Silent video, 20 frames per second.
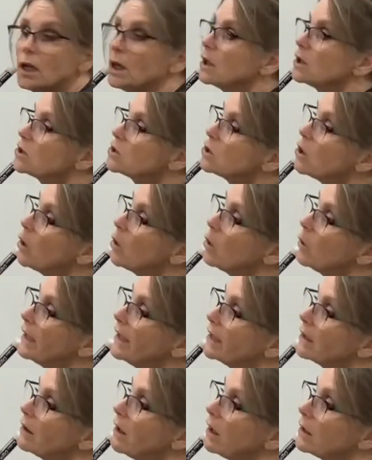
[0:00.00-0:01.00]
So
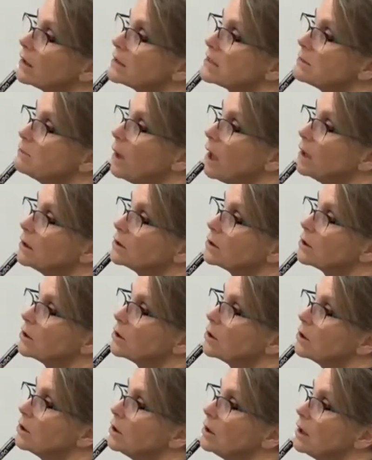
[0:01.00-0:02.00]
it got a smaller
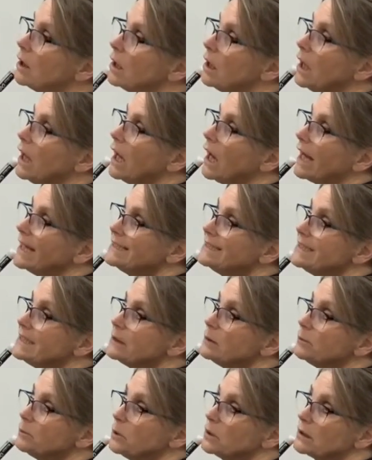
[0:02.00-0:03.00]
curl. I
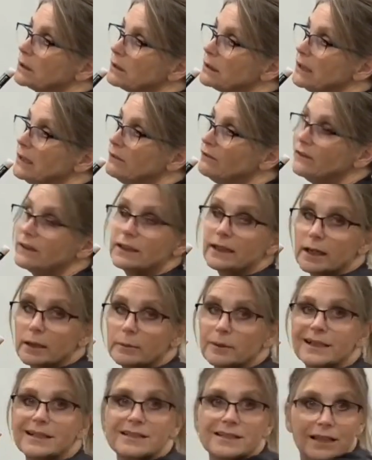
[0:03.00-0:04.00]
didn't put the leaf in there
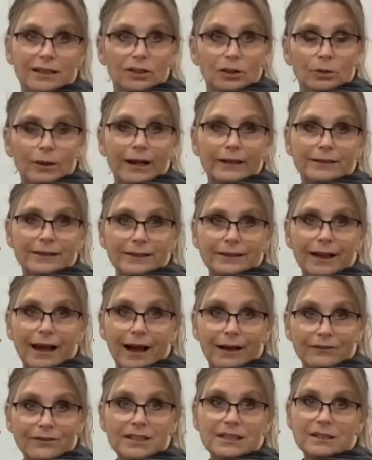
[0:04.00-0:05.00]
because I knew I didn't
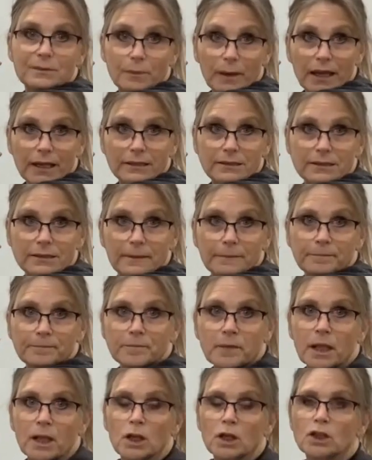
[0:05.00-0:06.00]
have the space.
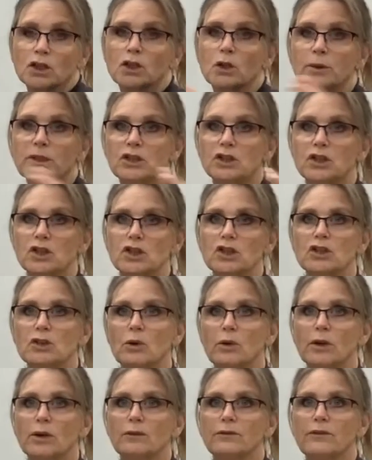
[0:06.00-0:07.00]
So it's just
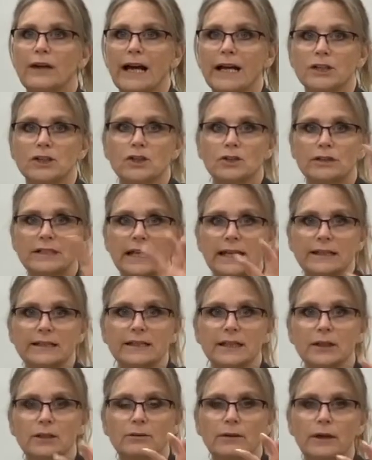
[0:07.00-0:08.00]
sort of, as you're
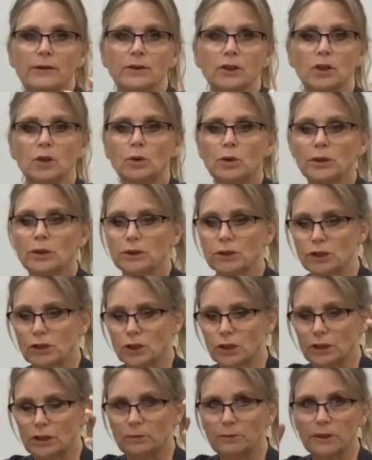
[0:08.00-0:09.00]
dancing around the quilt, you're
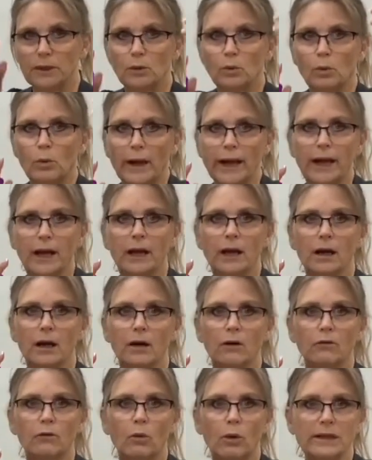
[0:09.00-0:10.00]
going to be aware
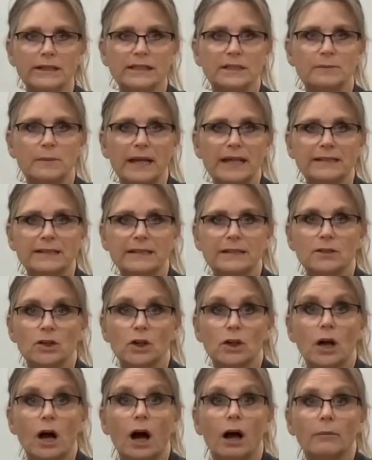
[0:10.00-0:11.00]
of what spaces are
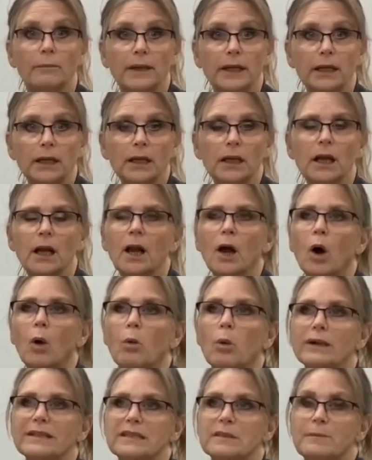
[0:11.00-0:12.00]
coming,
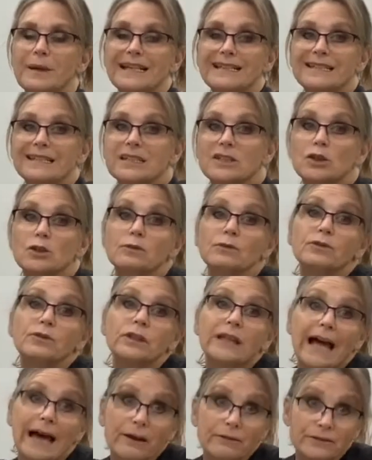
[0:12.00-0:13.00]
what spaces you've
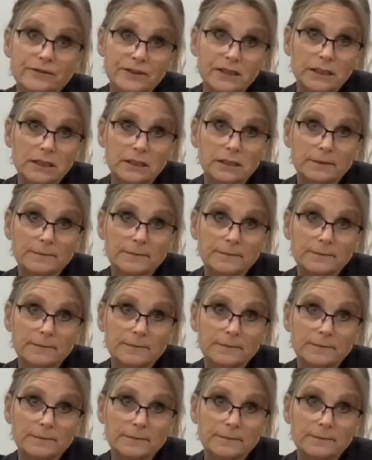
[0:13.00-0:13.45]
left,